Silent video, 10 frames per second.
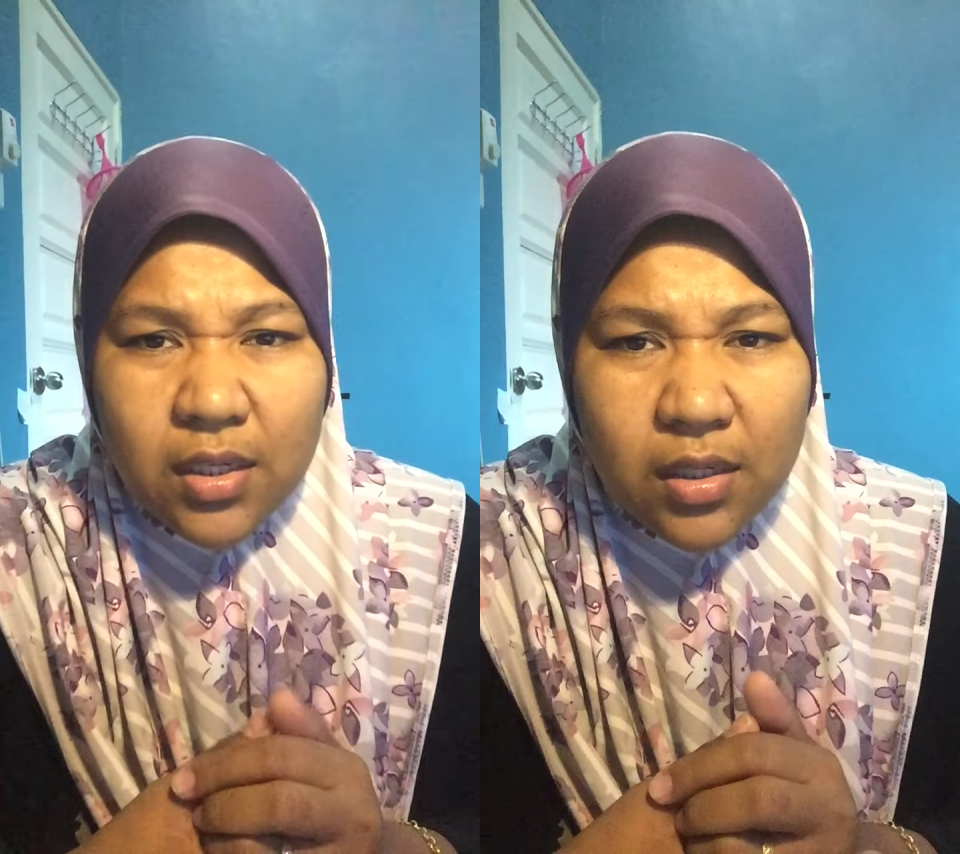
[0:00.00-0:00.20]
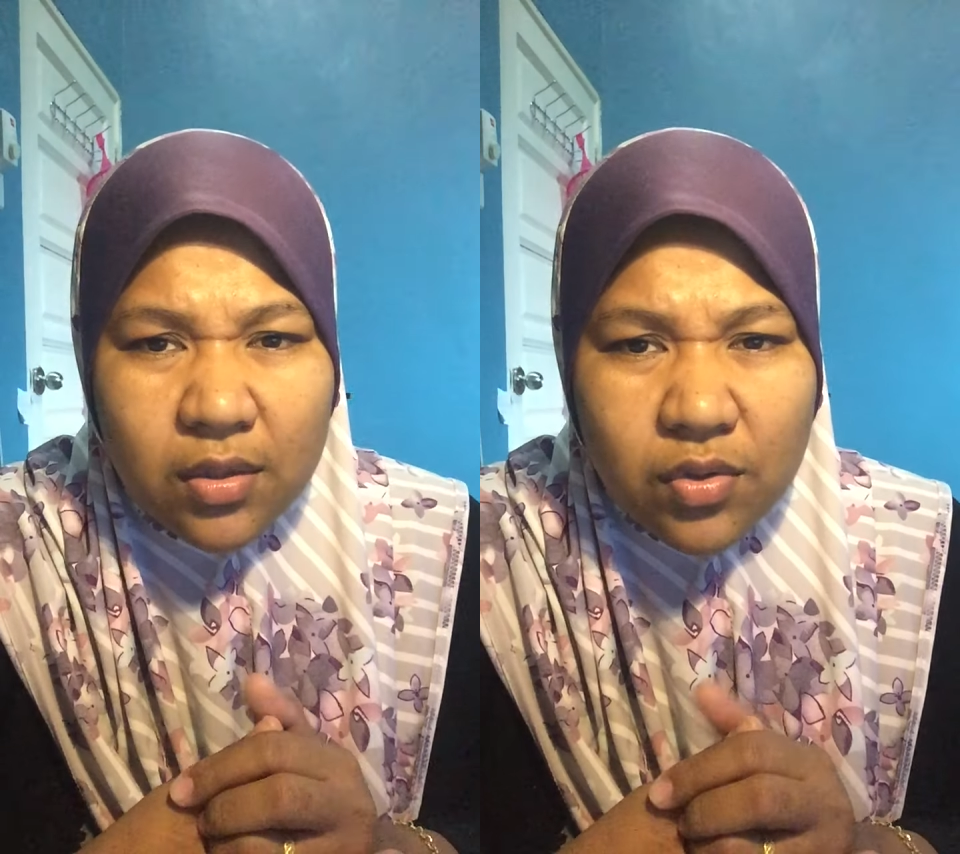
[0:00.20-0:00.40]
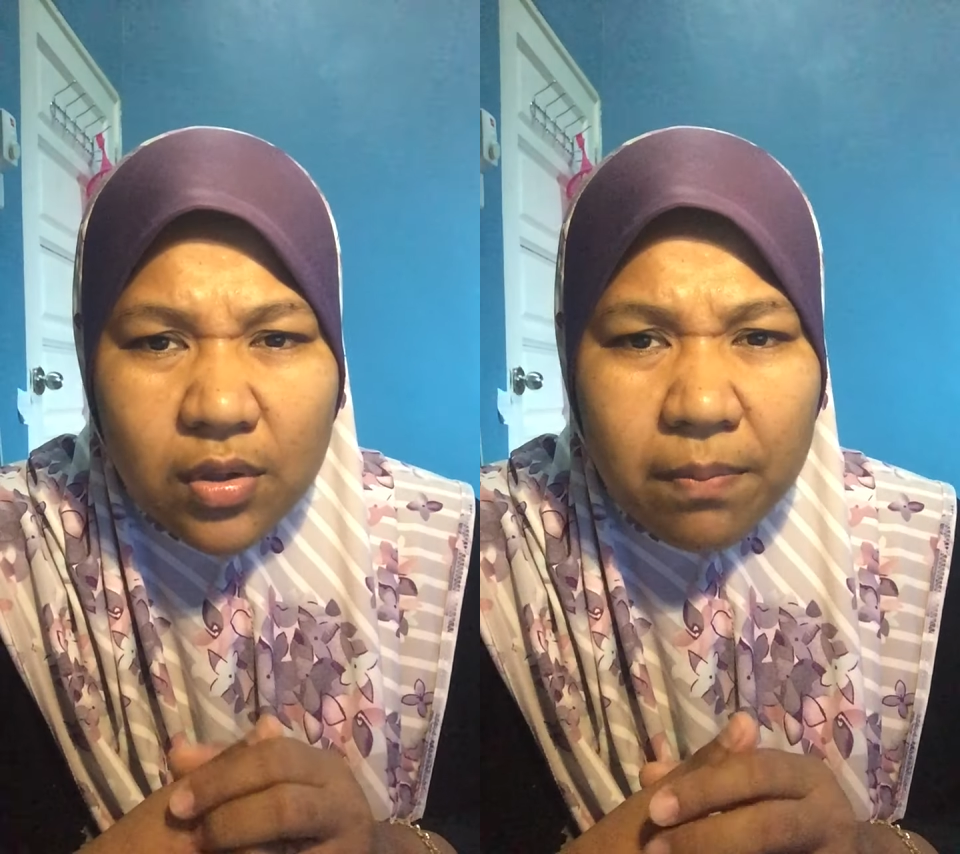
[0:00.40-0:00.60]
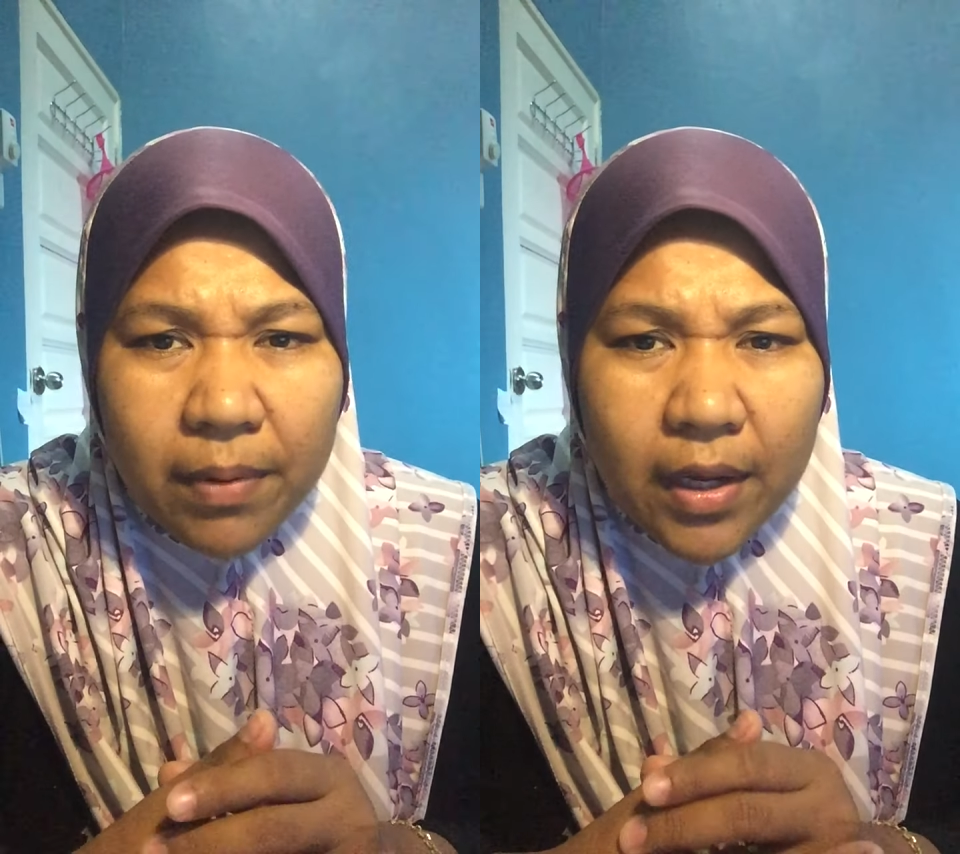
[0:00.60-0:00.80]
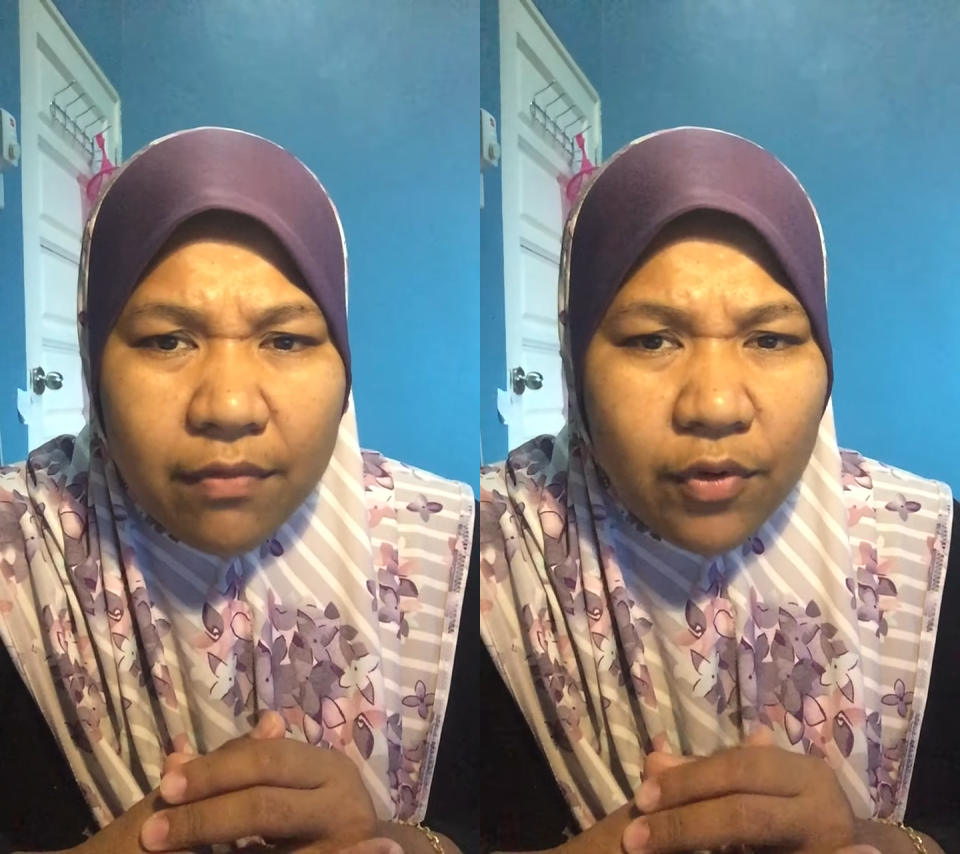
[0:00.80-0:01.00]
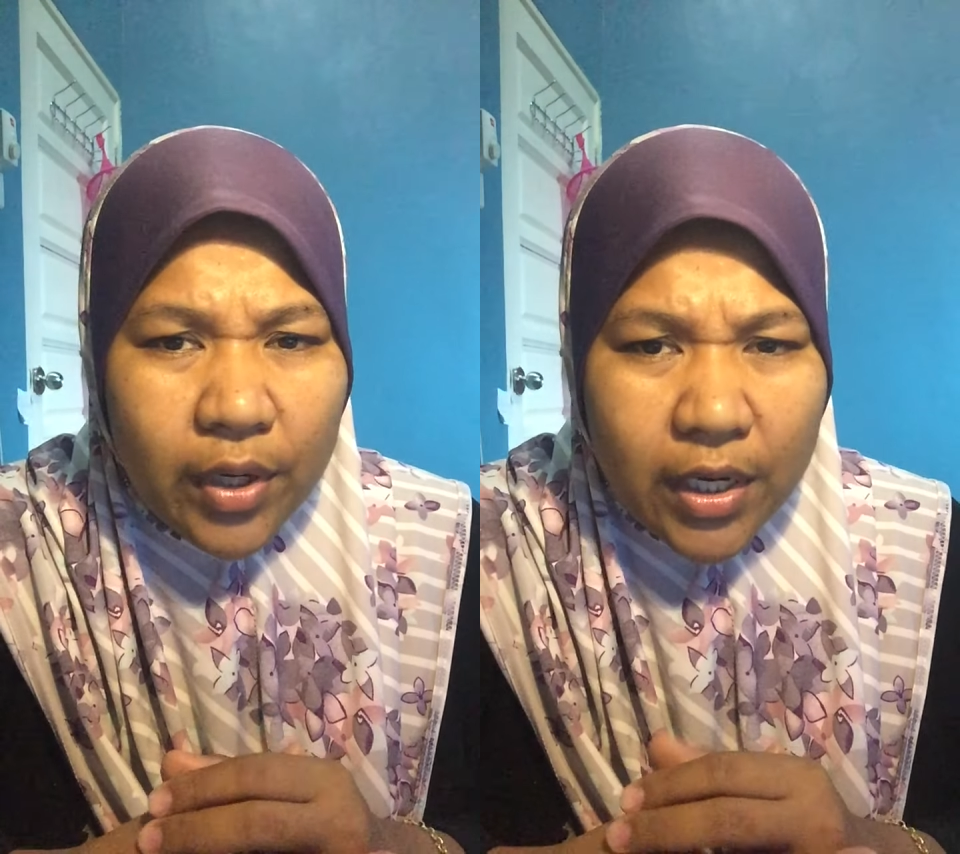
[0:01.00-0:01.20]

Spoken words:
to apply for